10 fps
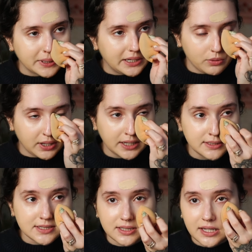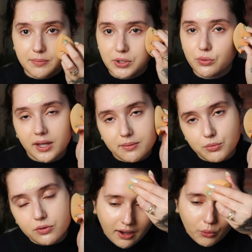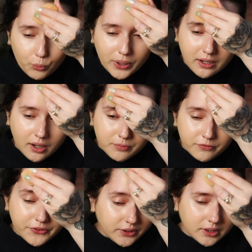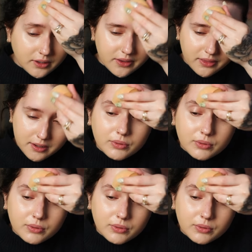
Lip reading: and you can't sleep and you can't move, I'll wake up feeling like that.